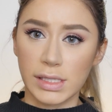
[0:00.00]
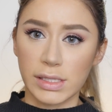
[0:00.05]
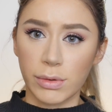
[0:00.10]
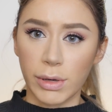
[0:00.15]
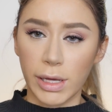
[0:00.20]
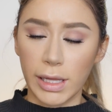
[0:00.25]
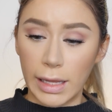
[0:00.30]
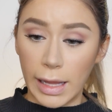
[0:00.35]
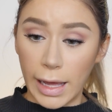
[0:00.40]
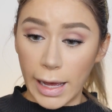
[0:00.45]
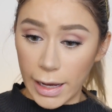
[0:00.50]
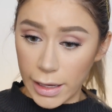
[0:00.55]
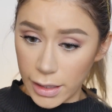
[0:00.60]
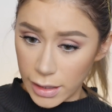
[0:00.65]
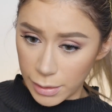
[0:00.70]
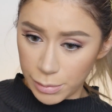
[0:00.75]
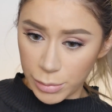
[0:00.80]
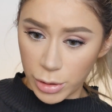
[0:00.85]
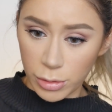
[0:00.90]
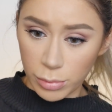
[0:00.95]
So I
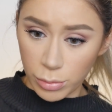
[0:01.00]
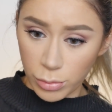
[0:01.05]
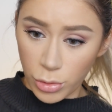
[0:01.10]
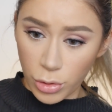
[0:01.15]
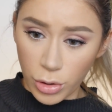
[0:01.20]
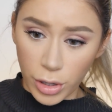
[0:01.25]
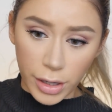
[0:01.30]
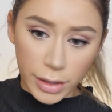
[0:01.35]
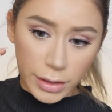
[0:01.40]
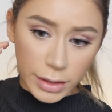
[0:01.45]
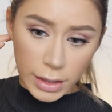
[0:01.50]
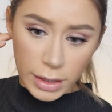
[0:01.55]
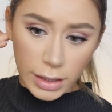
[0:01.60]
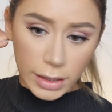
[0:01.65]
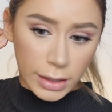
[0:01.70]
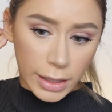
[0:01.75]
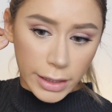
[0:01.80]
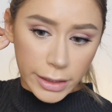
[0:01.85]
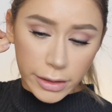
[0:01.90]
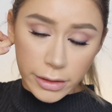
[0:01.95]
lied, I put more
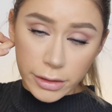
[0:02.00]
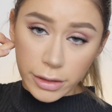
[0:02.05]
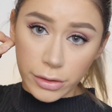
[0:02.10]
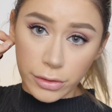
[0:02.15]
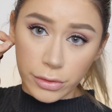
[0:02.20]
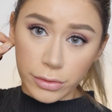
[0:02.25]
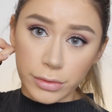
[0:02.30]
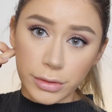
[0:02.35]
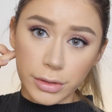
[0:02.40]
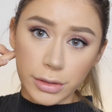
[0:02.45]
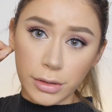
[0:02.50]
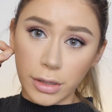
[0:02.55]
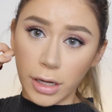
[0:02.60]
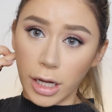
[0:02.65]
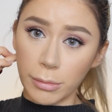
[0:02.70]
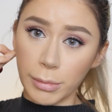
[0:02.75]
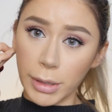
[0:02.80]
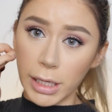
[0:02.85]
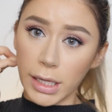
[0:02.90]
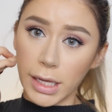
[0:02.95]
than a light coat
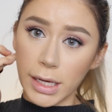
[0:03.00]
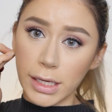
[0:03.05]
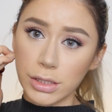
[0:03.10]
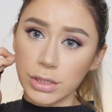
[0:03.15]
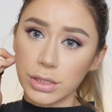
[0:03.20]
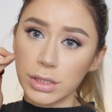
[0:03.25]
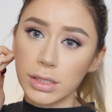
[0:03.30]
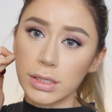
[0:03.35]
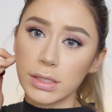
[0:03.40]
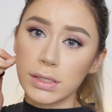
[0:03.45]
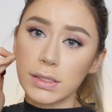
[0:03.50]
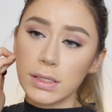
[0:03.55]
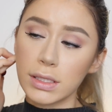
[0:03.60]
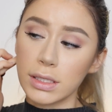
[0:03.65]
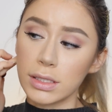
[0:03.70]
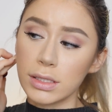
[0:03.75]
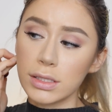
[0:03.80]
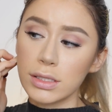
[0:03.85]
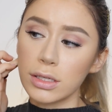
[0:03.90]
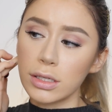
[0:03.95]
on my lashes
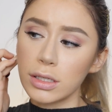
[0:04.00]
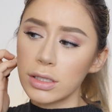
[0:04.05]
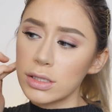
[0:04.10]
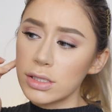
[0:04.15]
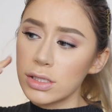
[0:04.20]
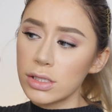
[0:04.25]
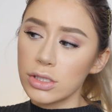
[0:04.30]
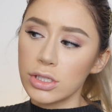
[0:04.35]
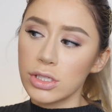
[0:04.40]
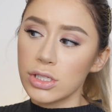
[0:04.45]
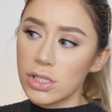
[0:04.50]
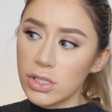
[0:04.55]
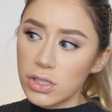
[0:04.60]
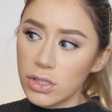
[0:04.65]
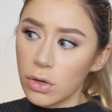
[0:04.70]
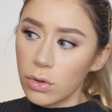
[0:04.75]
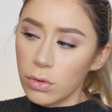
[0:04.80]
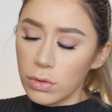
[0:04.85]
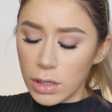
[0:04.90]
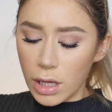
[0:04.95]
because hers are
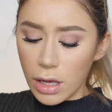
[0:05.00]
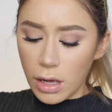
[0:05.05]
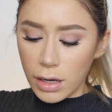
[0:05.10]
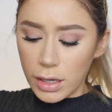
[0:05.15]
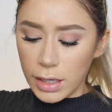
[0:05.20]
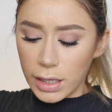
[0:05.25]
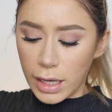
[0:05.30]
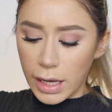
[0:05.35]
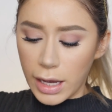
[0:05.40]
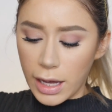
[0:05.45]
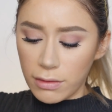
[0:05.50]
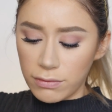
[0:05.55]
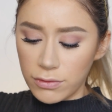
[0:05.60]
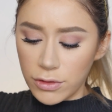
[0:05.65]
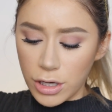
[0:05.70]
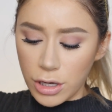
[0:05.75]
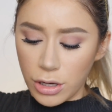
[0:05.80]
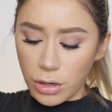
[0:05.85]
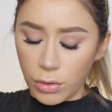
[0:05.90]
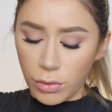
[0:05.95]
just so long, and I
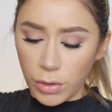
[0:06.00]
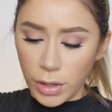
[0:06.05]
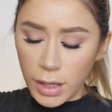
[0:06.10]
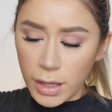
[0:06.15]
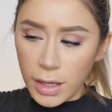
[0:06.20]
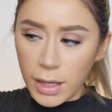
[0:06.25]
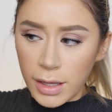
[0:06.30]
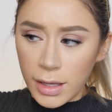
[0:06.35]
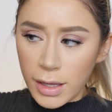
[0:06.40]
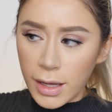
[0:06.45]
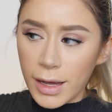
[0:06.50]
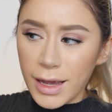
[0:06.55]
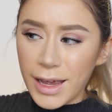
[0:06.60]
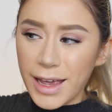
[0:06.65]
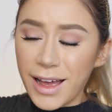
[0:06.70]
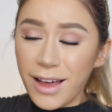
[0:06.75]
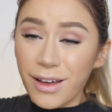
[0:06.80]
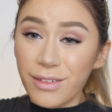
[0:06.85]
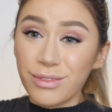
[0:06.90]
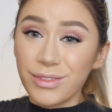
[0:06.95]
have
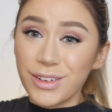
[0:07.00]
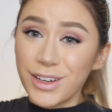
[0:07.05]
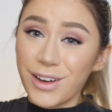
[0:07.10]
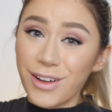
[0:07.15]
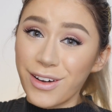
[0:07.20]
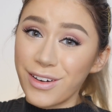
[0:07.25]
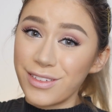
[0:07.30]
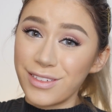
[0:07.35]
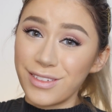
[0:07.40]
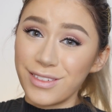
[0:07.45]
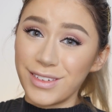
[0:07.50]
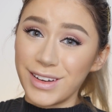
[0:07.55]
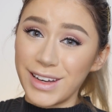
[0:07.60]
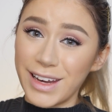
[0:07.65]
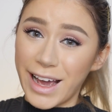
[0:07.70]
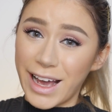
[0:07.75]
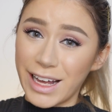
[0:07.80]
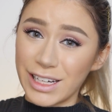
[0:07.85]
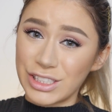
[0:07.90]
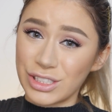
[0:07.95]
no
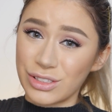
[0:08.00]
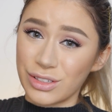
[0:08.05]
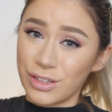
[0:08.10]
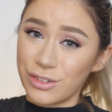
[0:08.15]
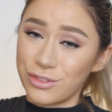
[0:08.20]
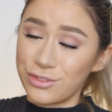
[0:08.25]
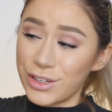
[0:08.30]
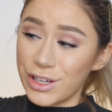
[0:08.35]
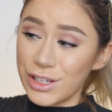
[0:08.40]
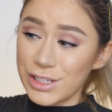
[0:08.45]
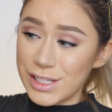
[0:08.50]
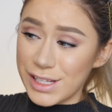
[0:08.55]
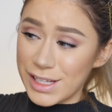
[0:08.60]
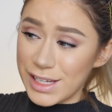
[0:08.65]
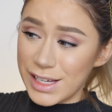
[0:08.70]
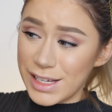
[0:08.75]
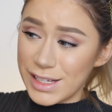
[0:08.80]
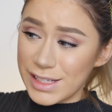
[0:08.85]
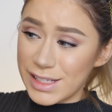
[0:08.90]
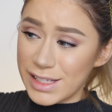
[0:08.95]
natural
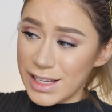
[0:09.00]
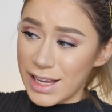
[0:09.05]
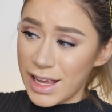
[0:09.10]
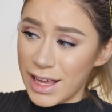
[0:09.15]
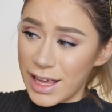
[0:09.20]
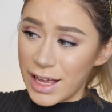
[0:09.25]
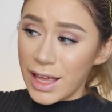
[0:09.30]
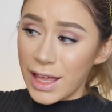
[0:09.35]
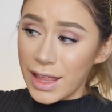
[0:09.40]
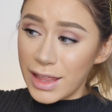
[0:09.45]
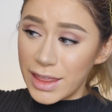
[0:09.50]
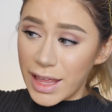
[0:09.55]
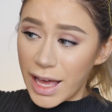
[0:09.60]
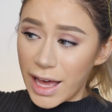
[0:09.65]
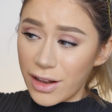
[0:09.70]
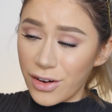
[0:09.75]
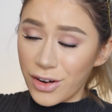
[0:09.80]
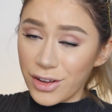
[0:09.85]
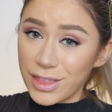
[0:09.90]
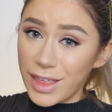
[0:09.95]
falsies
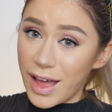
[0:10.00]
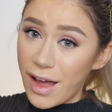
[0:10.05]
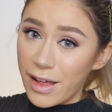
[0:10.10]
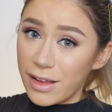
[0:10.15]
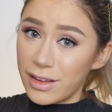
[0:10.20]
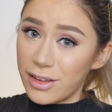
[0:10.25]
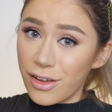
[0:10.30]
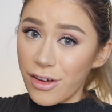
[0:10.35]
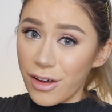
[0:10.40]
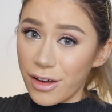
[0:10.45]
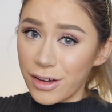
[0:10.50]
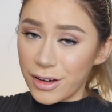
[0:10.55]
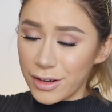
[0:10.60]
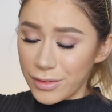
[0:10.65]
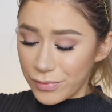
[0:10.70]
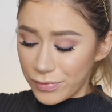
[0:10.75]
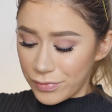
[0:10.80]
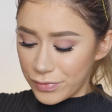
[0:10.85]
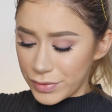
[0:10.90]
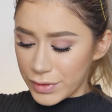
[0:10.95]
that are that
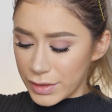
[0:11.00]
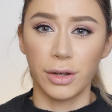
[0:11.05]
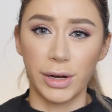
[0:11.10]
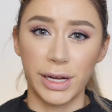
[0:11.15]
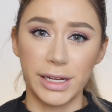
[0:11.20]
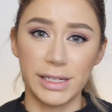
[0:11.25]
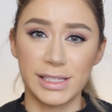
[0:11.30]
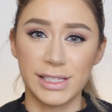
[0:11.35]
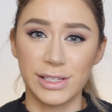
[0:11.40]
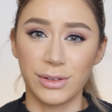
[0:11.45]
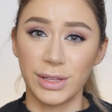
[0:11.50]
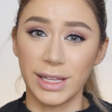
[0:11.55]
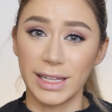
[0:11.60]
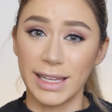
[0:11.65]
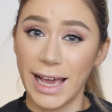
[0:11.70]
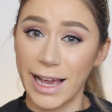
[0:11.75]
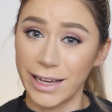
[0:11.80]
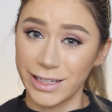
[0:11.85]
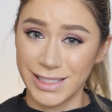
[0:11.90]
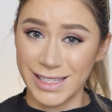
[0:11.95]
long. Alright, so
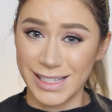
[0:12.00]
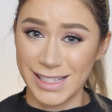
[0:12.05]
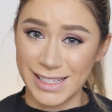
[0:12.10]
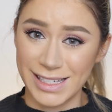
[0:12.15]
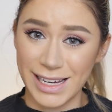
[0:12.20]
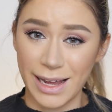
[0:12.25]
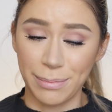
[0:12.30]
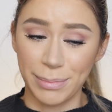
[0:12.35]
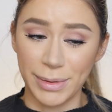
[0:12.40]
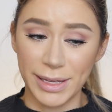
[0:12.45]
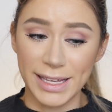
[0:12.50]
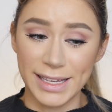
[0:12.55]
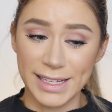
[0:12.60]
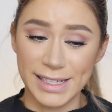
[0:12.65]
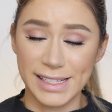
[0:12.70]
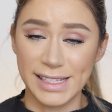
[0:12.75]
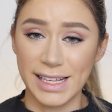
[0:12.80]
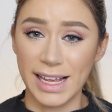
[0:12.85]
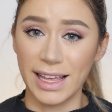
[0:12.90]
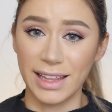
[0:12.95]
the last step
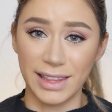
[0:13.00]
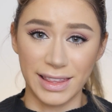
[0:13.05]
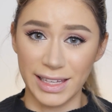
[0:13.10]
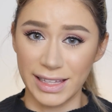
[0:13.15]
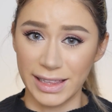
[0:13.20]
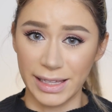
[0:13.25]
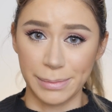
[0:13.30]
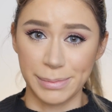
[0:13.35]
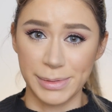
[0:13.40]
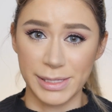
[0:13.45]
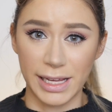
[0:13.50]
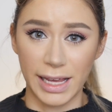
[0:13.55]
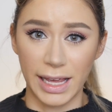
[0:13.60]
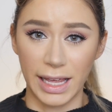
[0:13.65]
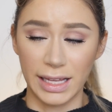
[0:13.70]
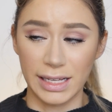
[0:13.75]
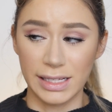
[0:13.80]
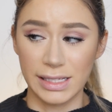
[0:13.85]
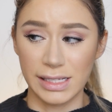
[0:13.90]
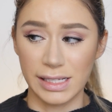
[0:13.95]
is the lips,
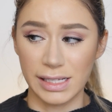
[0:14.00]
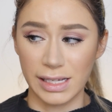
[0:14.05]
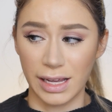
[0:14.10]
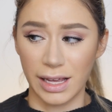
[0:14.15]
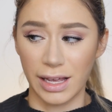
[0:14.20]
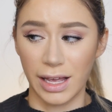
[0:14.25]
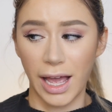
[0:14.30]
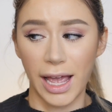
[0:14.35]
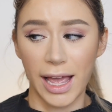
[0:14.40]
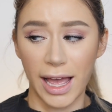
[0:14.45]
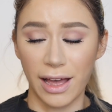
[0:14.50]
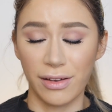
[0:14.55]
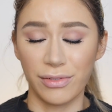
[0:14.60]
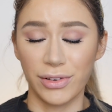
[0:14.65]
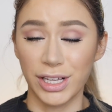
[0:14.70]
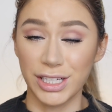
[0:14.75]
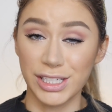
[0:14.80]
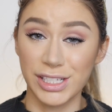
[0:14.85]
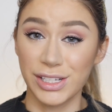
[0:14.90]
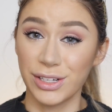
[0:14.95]
and I
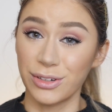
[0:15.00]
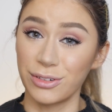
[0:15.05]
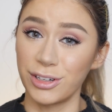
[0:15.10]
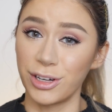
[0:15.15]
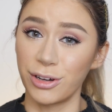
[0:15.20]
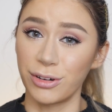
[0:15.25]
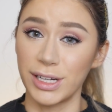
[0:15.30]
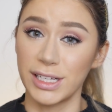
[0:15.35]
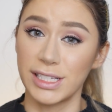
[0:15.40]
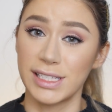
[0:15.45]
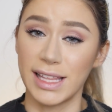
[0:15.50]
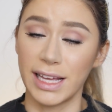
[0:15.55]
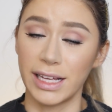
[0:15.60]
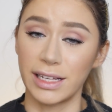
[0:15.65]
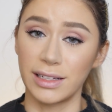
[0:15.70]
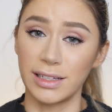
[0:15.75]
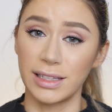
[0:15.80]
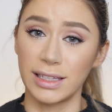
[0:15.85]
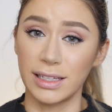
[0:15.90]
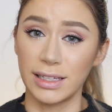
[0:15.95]
have also noticed
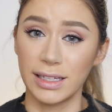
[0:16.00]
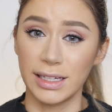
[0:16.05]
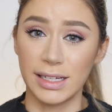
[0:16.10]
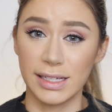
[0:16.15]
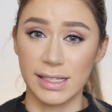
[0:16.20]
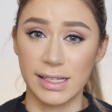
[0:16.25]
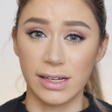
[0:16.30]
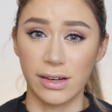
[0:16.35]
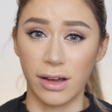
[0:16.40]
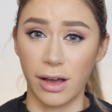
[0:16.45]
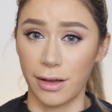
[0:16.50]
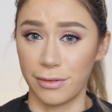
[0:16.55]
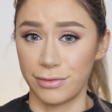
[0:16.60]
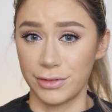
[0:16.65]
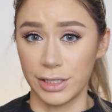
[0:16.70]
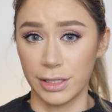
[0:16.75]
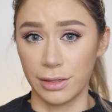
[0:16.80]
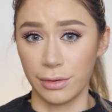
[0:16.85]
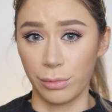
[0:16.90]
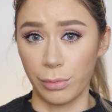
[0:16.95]
that Lili doesn't
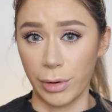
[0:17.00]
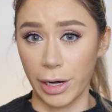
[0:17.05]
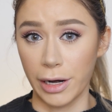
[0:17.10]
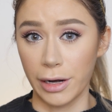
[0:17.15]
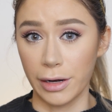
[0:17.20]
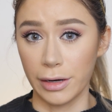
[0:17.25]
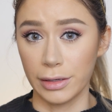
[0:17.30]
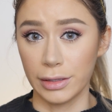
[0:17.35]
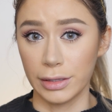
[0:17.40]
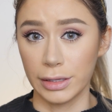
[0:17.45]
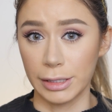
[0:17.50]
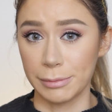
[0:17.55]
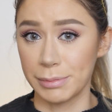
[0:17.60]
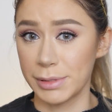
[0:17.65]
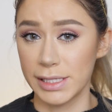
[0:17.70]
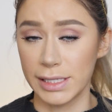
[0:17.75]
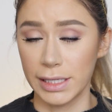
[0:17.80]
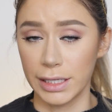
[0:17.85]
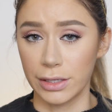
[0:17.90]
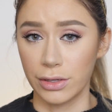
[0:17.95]
often wear
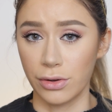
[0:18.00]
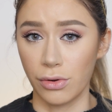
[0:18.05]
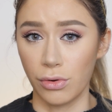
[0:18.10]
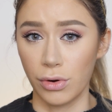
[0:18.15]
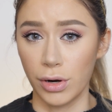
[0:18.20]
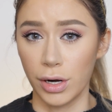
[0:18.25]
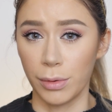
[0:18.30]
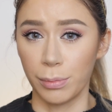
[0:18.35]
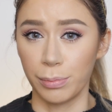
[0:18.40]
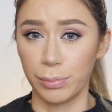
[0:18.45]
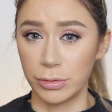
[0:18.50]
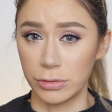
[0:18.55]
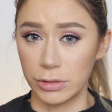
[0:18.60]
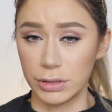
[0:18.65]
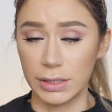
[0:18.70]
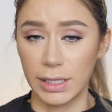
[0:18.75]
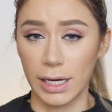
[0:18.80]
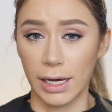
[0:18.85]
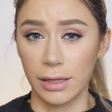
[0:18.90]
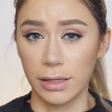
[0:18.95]
lipstick or
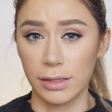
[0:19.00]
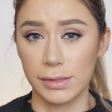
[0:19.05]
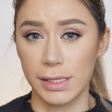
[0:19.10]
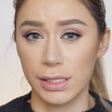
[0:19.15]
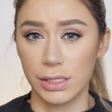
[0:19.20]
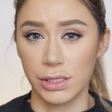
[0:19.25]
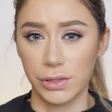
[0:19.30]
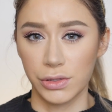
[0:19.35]
bold colors.